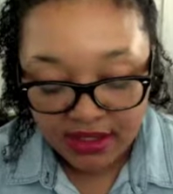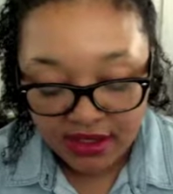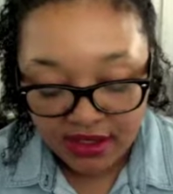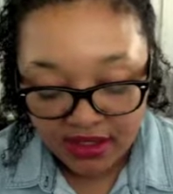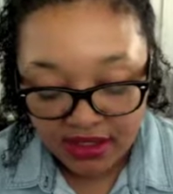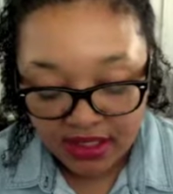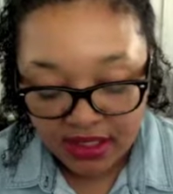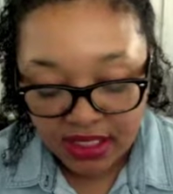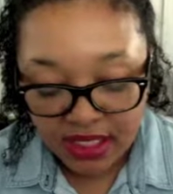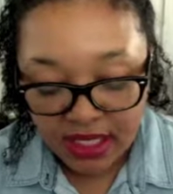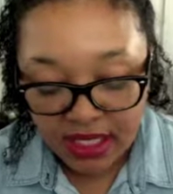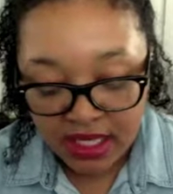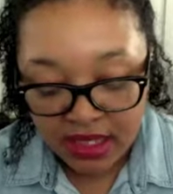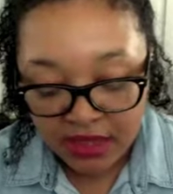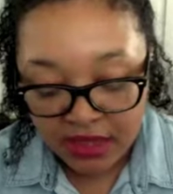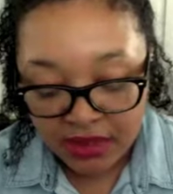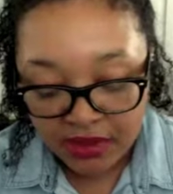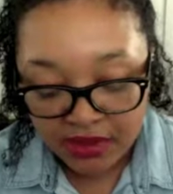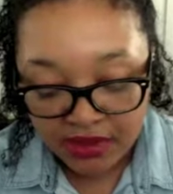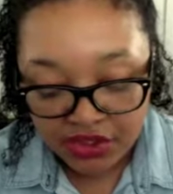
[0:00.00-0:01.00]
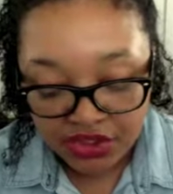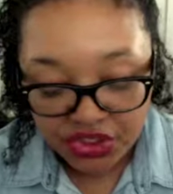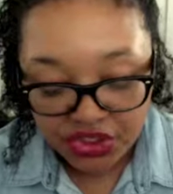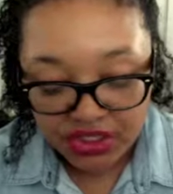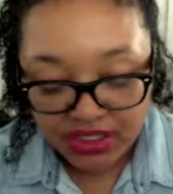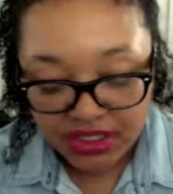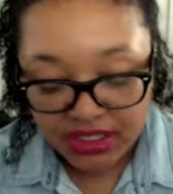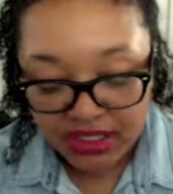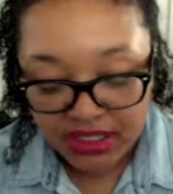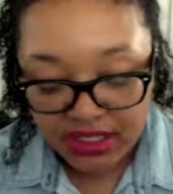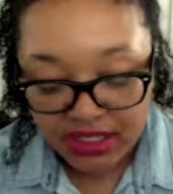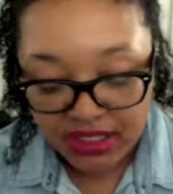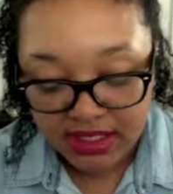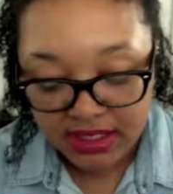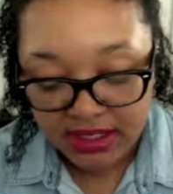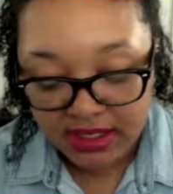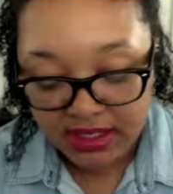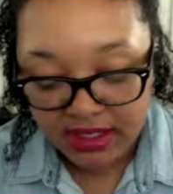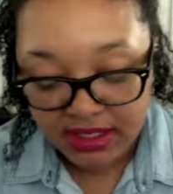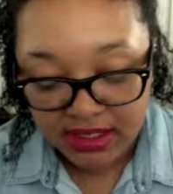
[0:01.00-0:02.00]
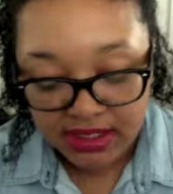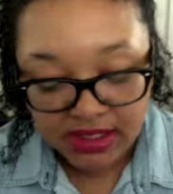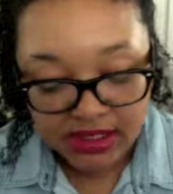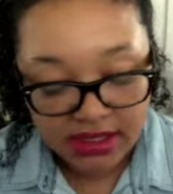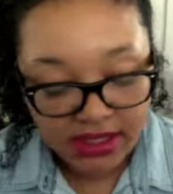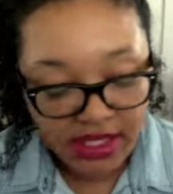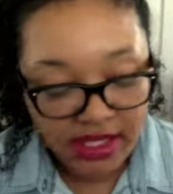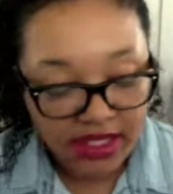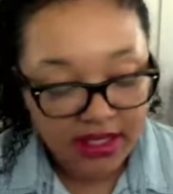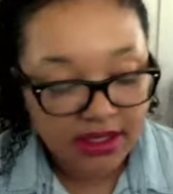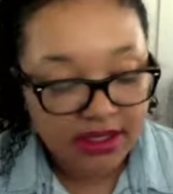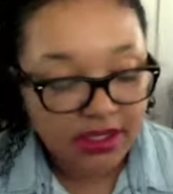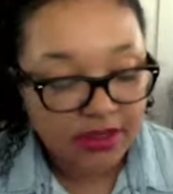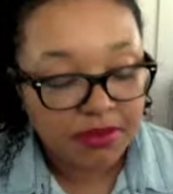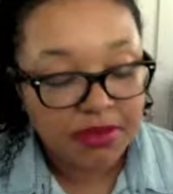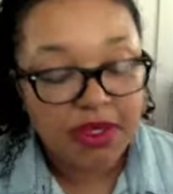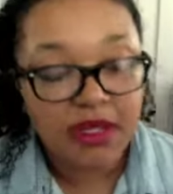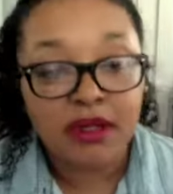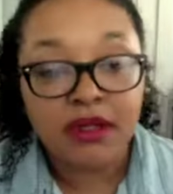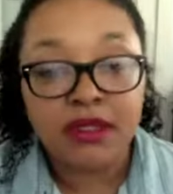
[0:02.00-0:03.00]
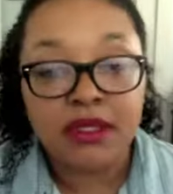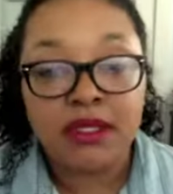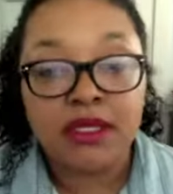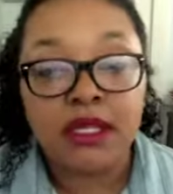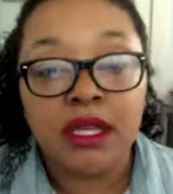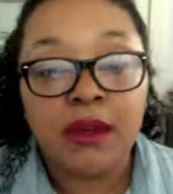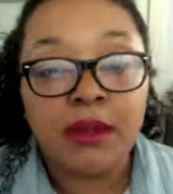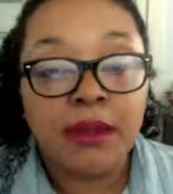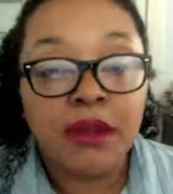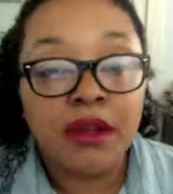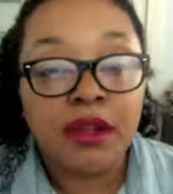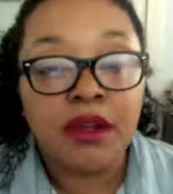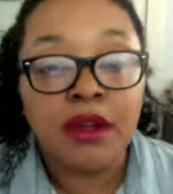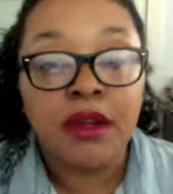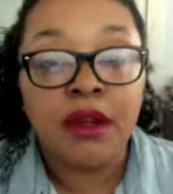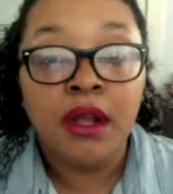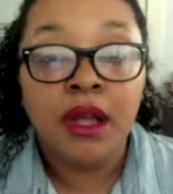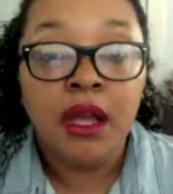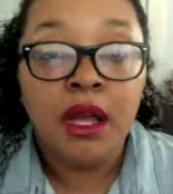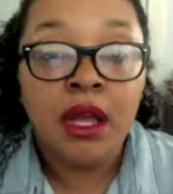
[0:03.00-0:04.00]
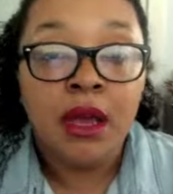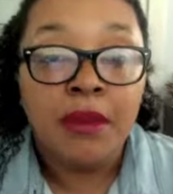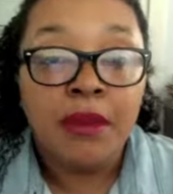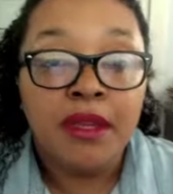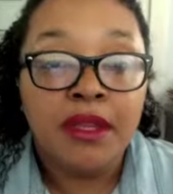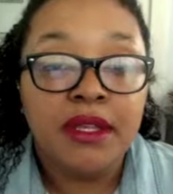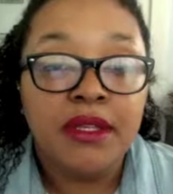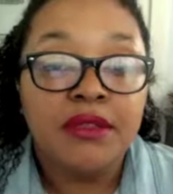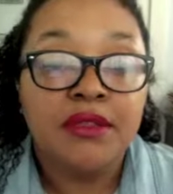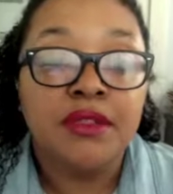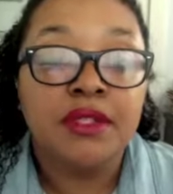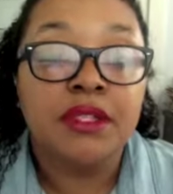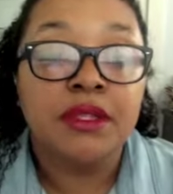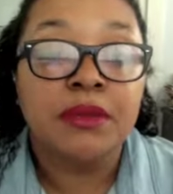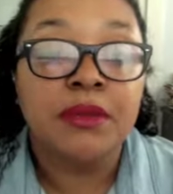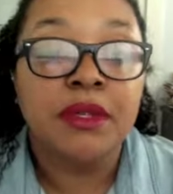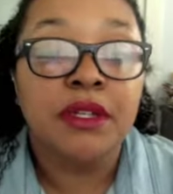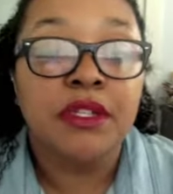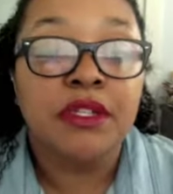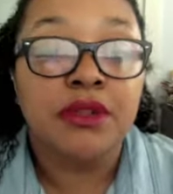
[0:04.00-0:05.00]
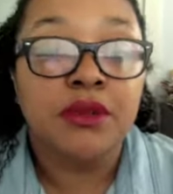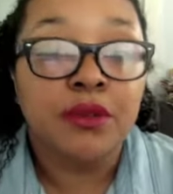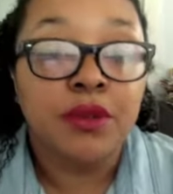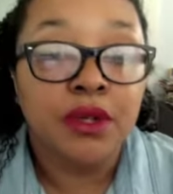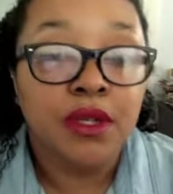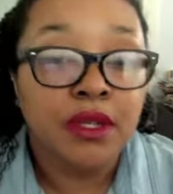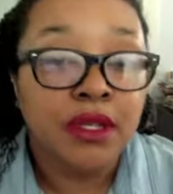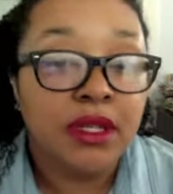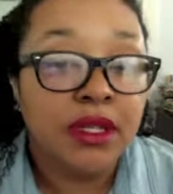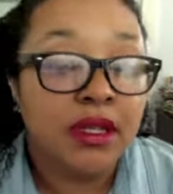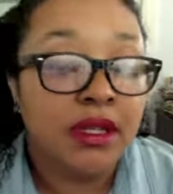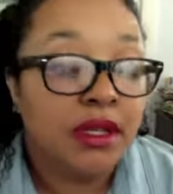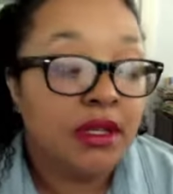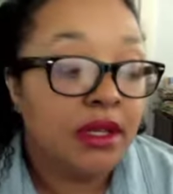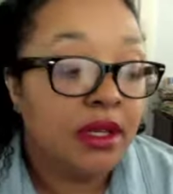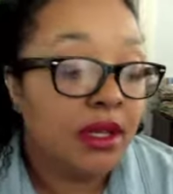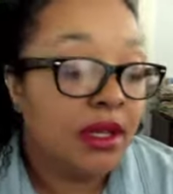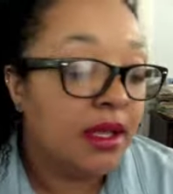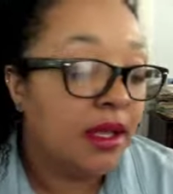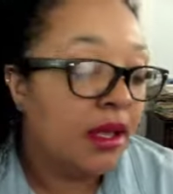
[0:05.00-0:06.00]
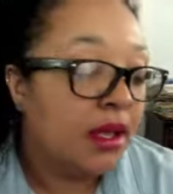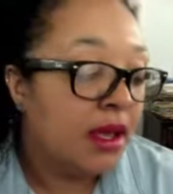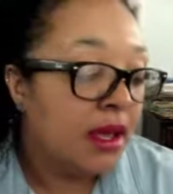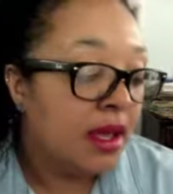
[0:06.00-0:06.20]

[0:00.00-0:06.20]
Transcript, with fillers: I noticed some of the Shescentit scents kind of smell similar, but this one smells really good.